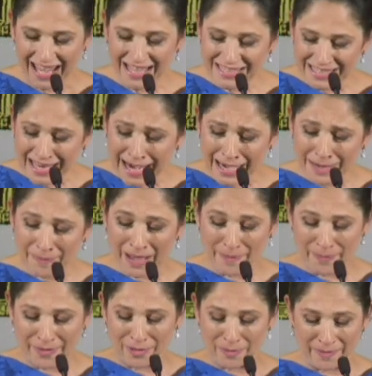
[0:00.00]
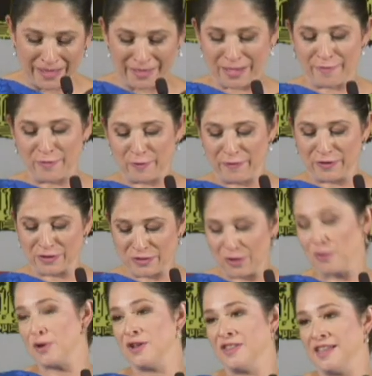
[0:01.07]
And signing my bill made the governor feel
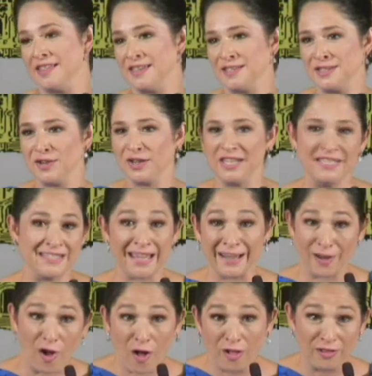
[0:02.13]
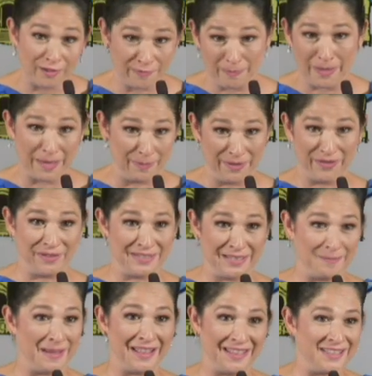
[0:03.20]
so good that this year he signed all of my bills
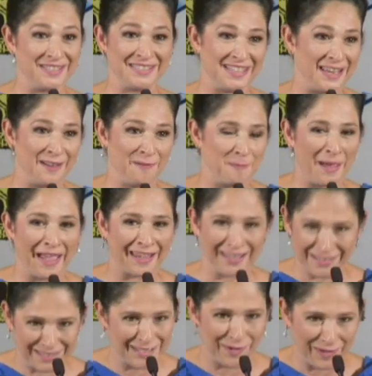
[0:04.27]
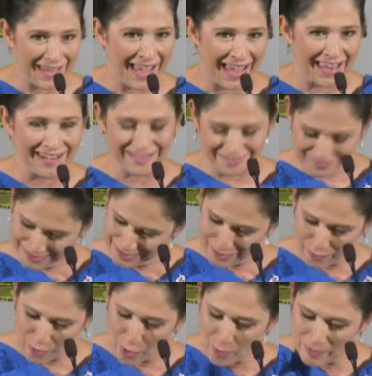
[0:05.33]
in my legislative packet. So, again, you
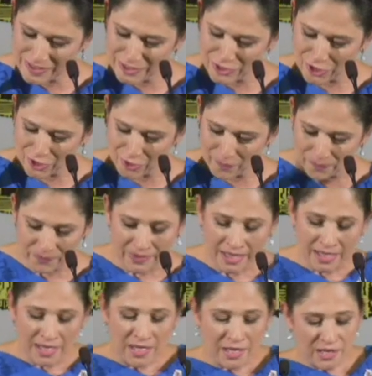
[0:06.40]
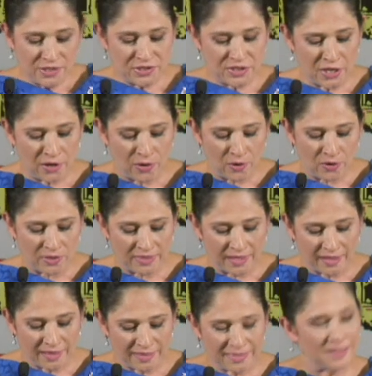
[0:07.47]
know, hope is eternal. So
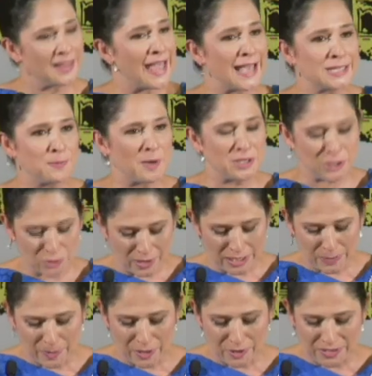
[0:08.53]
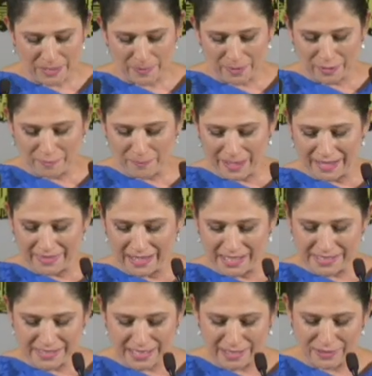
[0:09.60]
the, the last budget transparency bill of mine that
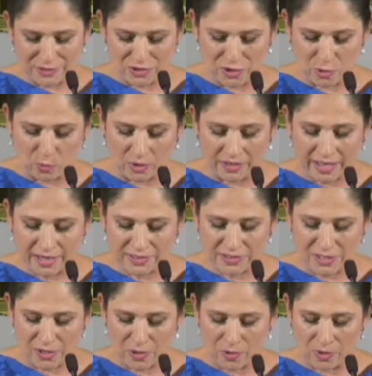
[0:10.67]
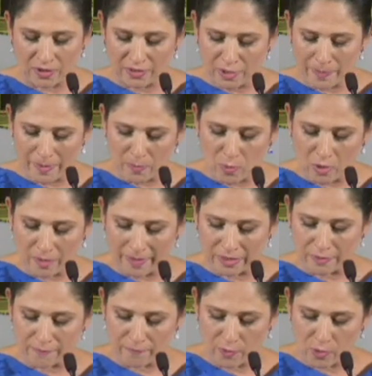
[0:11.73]
he signed this year will let us know a little bit more
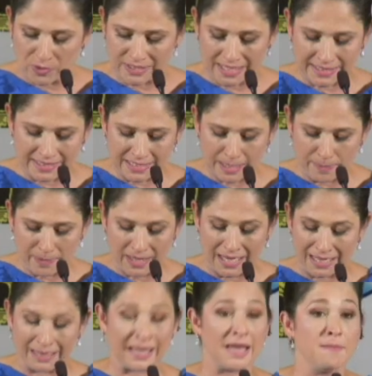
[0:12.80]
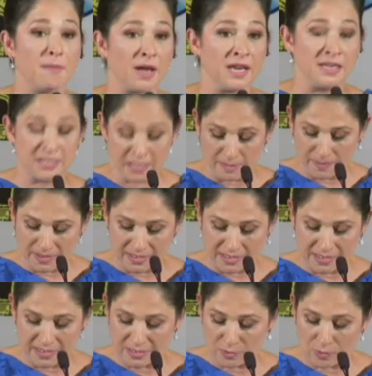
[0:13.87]
about the folks that step in and lend money to the
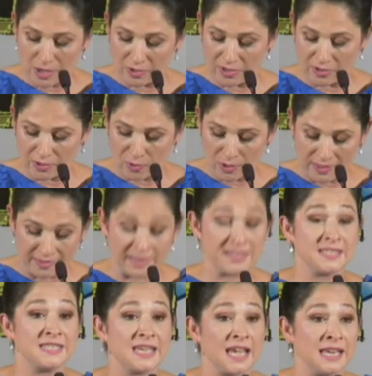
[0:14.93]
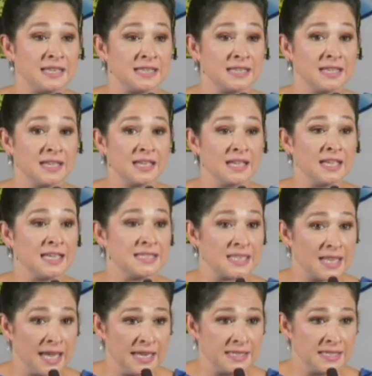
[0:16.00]
businesses around Illinois that the state is
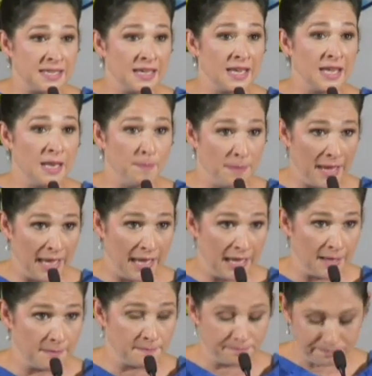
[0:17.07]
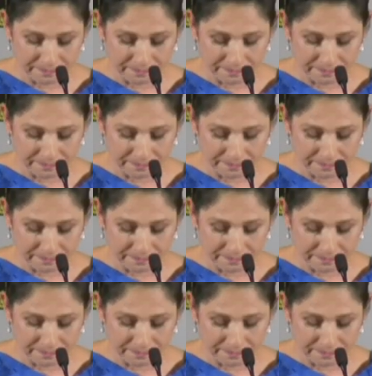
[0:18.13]
late in paying.